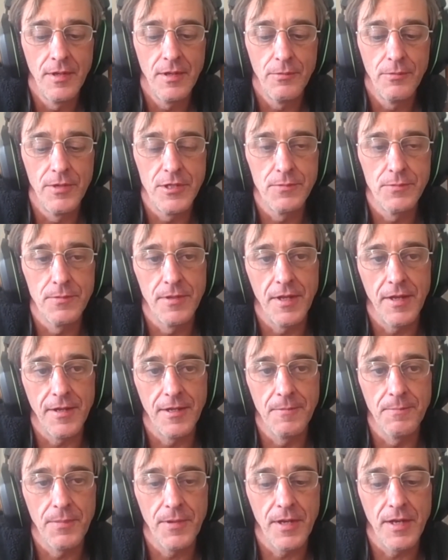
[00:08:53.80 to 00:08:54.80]
which will
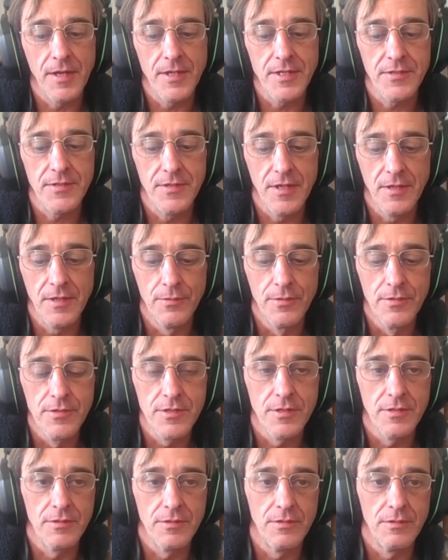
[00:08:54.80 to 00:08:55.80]
help us then
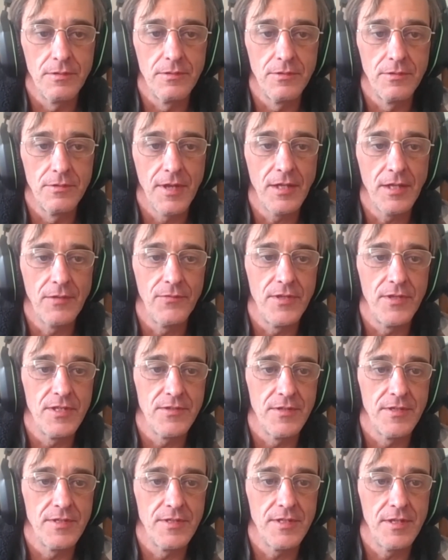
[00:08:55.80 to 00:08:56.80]
also to get these
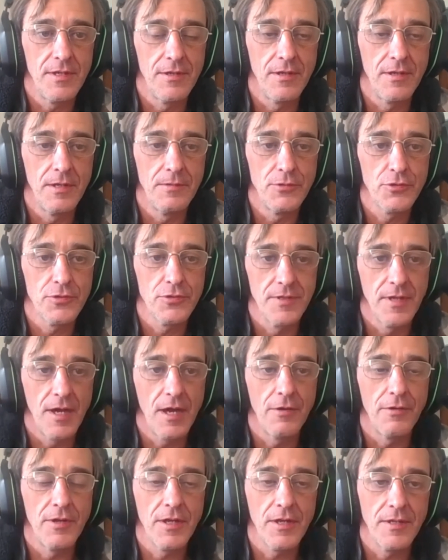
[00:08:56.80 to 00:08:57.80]
things early. Because
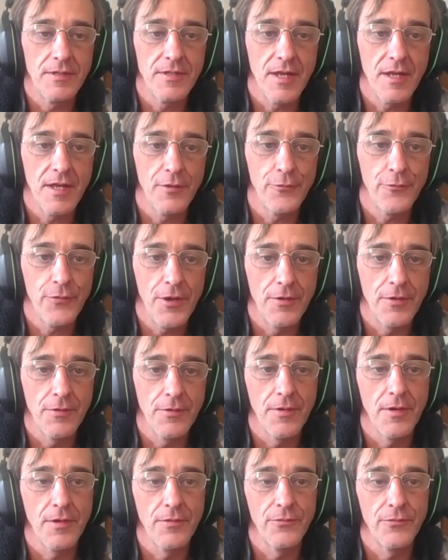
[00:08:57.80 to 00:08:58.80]
now we can take a
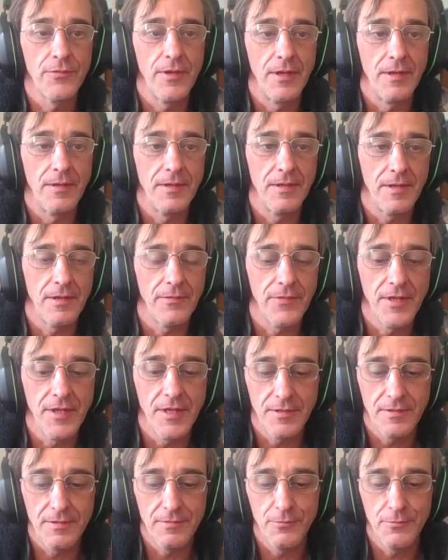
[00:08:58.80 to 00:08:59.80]
photograph, and I think
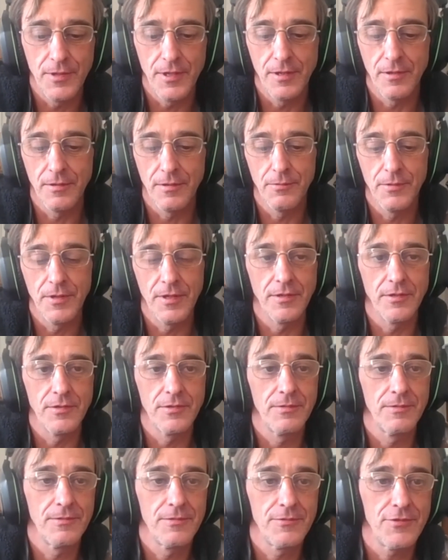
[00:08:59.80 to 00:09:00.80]
we are
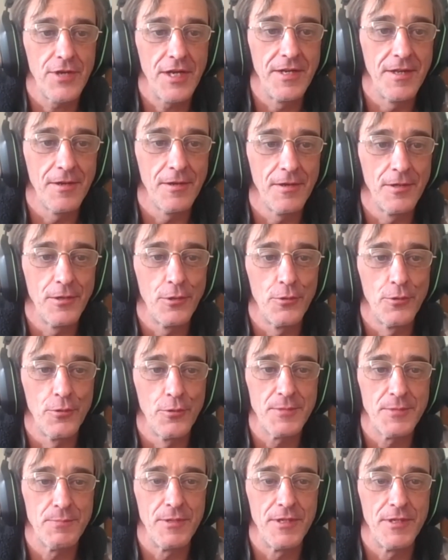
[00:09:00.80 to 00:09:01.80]
trending on your
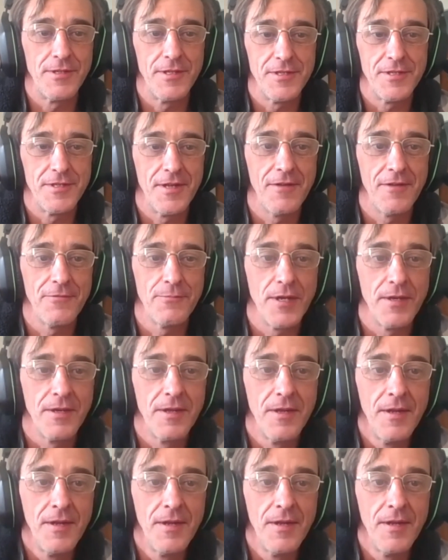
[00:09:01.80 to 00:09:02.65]
expertise, Dave, but